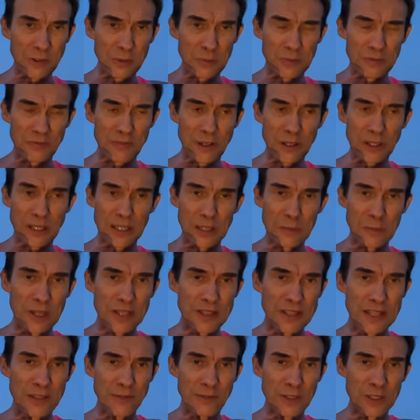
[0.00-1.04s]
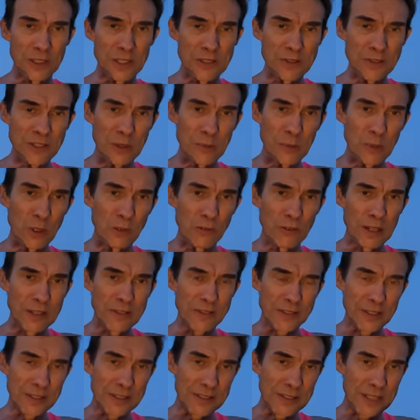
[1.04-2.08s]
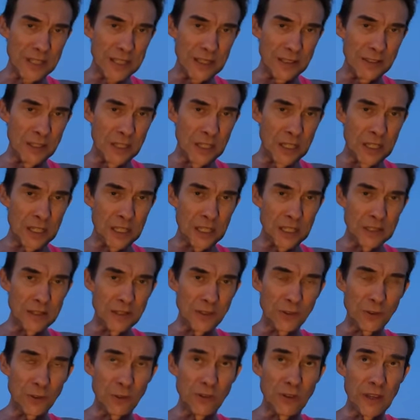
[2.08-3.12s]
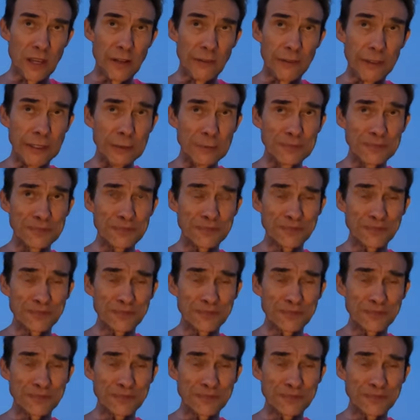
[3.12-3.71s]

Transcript: It felt like about the effort in the 10 mile race the other day in this sort of area.